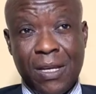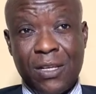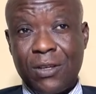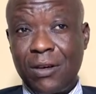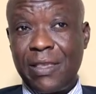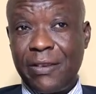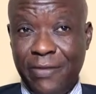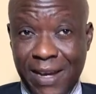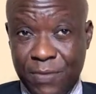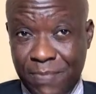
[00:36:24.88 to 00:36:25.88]
So the
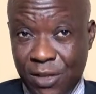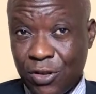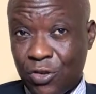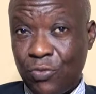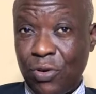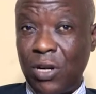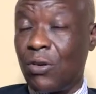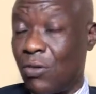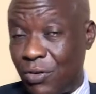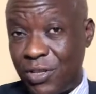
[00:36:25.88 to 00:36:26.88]
first person to
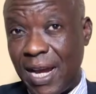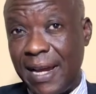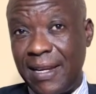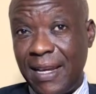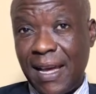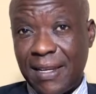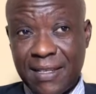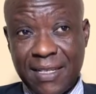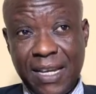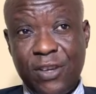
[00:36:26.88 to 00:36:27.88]
bring Kuhn's
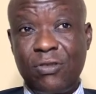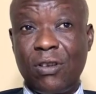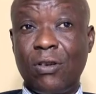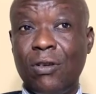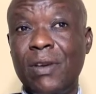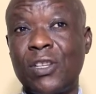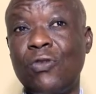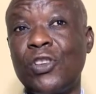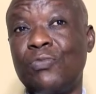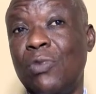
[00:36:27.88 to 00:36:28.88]
ideas into economics
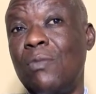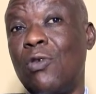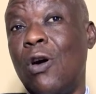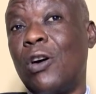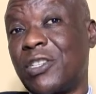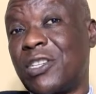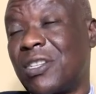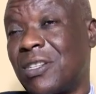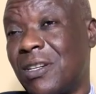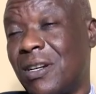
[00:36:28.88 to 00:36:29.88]
was Bob
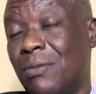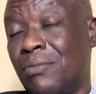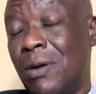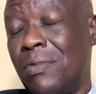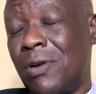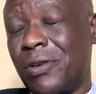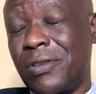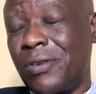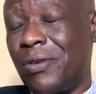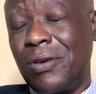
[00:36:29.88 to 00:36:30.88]
Coates. Bob
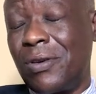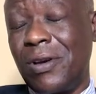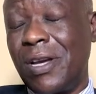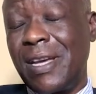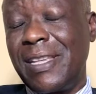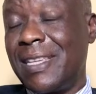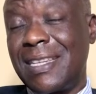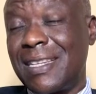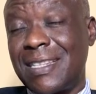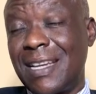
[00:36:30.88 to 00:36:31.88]
Coates, you know,
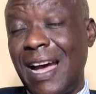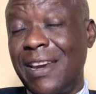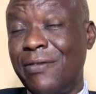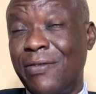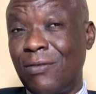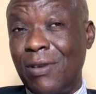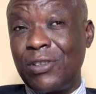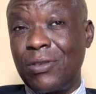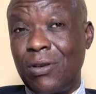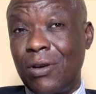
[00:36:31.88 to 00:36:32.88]
this is an
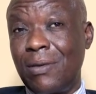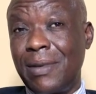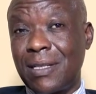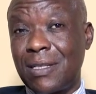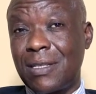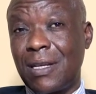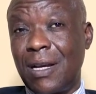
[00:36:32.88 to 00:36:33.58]
influential economists